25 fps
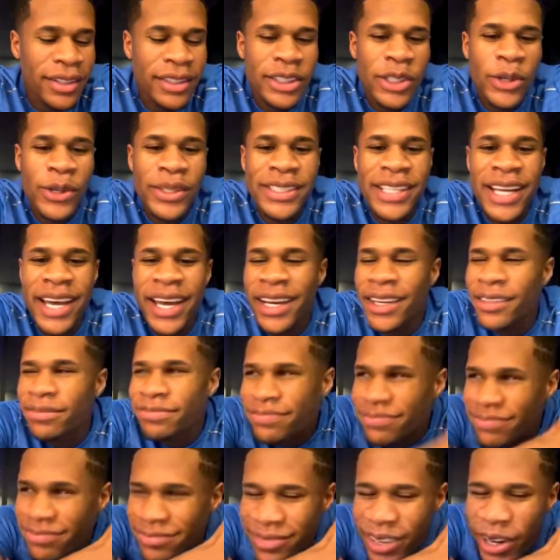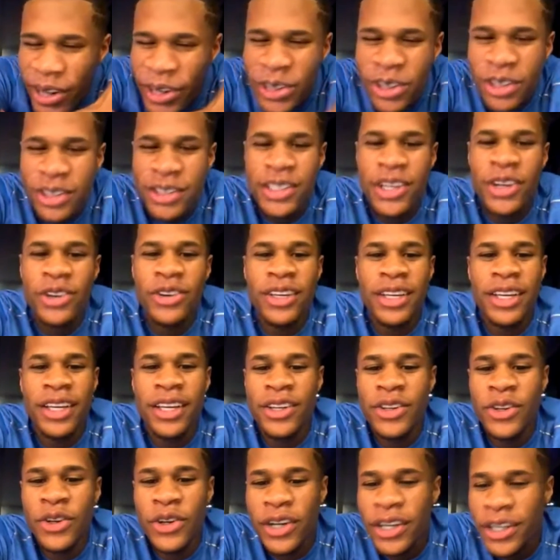So it's like, are you
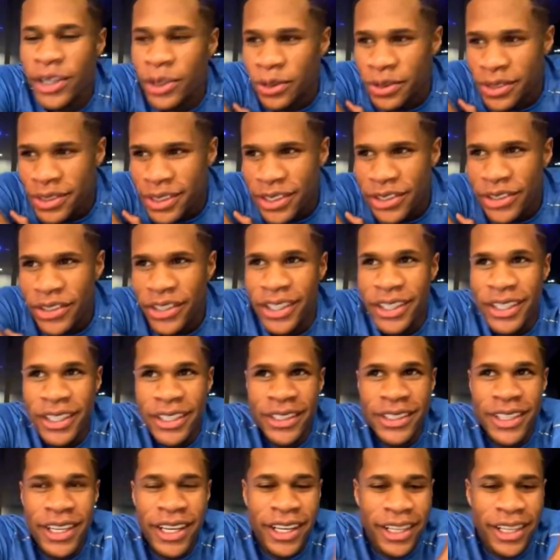joking or are you serious?